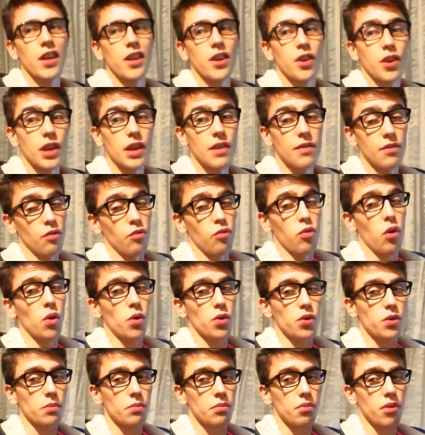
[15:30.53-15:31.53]
Could even roll
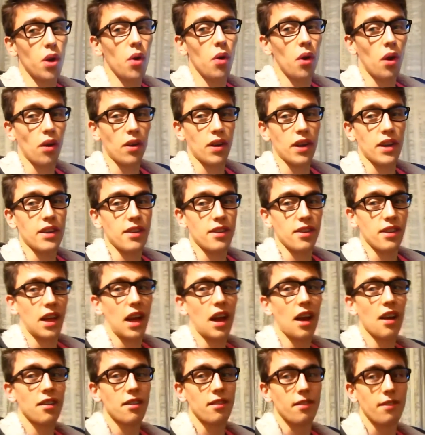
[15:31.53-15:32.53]
some Prolog into
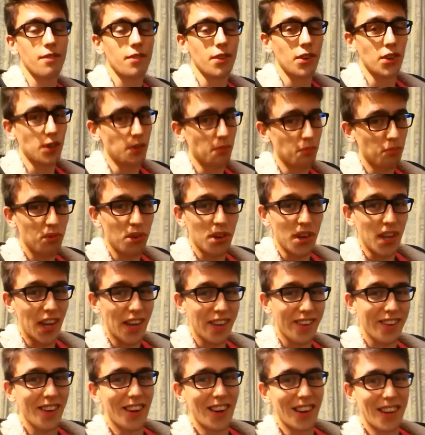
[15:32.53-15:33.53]
that, which is pretty
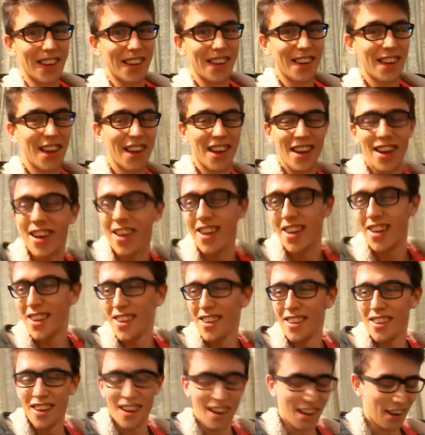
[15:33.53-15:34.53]
exciting. I
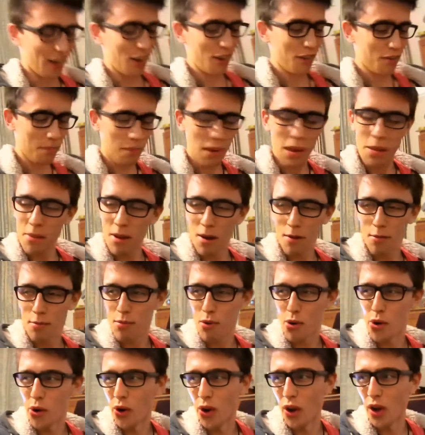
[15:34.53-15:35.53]
love me a bit of
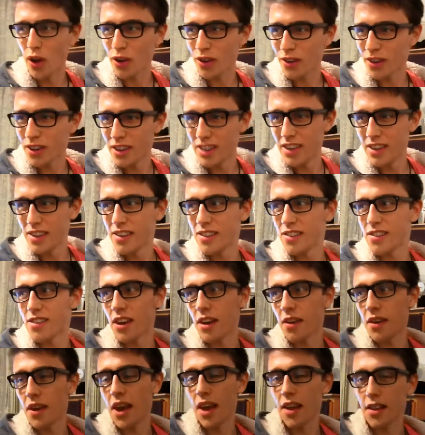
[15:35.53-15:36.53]
Prolog.
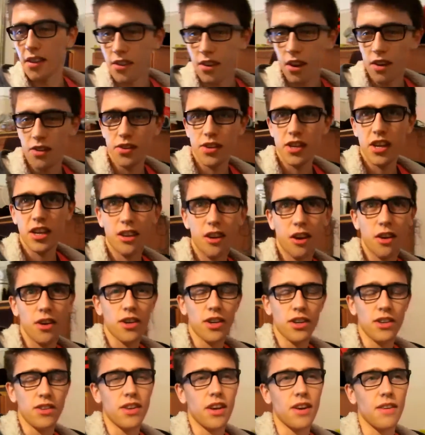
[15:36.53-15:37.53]
So yeah, there's lots of
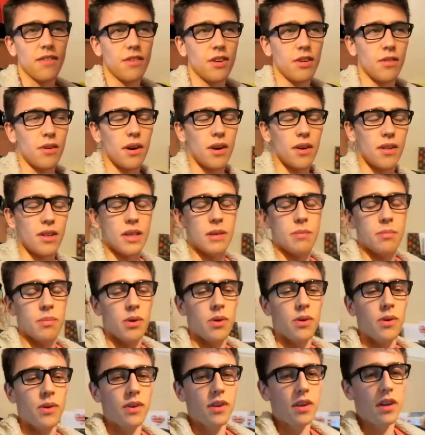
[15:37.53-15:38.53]
technologies diving around on this
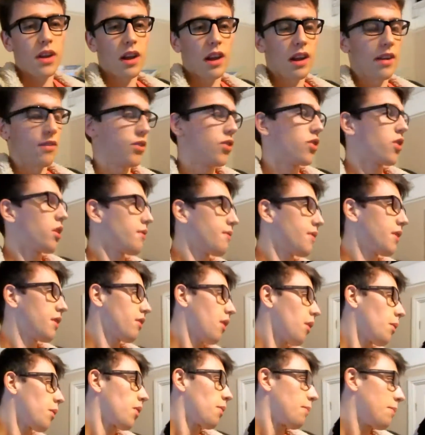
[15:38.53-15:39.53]
board. I've just got to
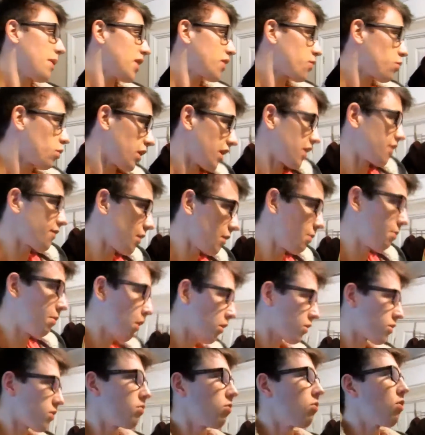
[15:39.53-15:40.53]
figure out what the best one is for the
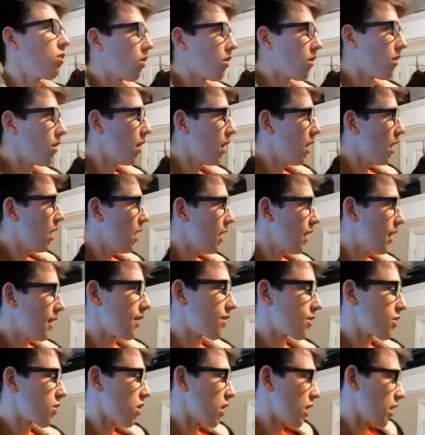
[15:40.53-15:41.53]
bottom one, and
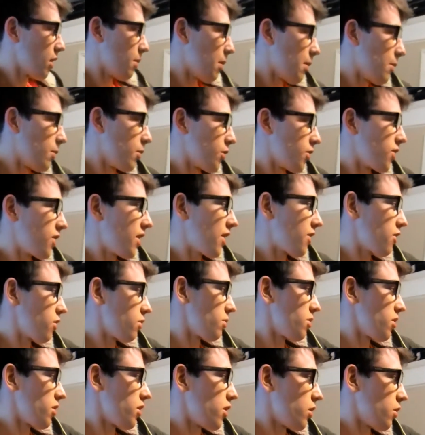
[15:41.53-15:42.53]
I've just got a little bit more
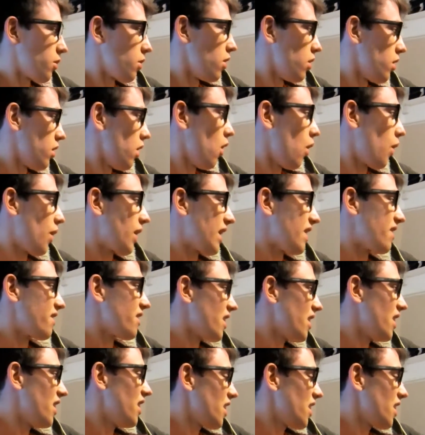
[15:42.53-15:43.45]
setup to do on it